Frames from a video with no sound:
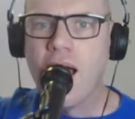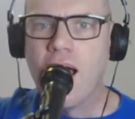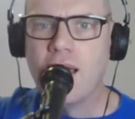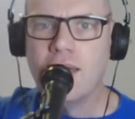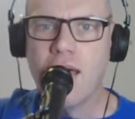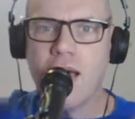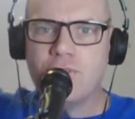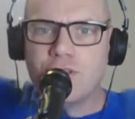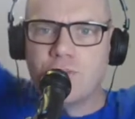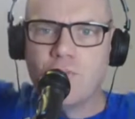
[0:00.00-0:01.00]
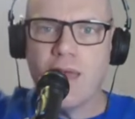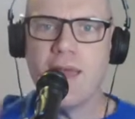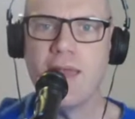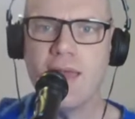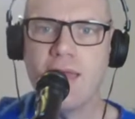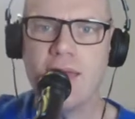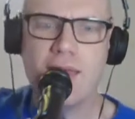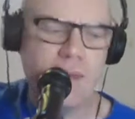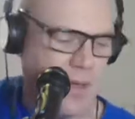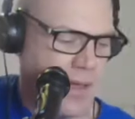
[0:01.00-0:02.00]
I love to
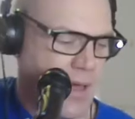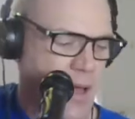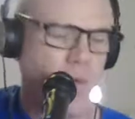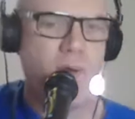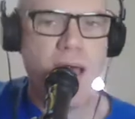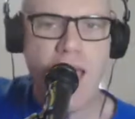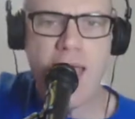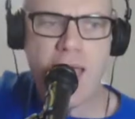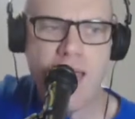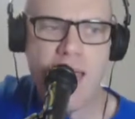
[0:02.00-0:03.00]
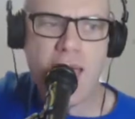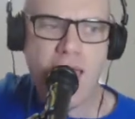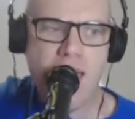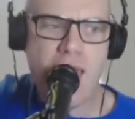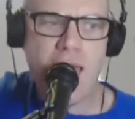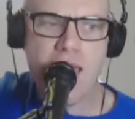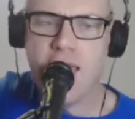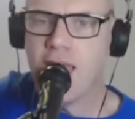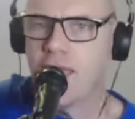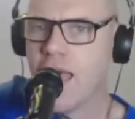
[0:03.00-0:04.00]
read. Well,
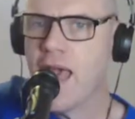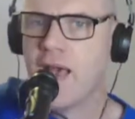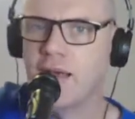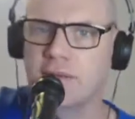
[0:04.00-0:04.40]
hey, yeah,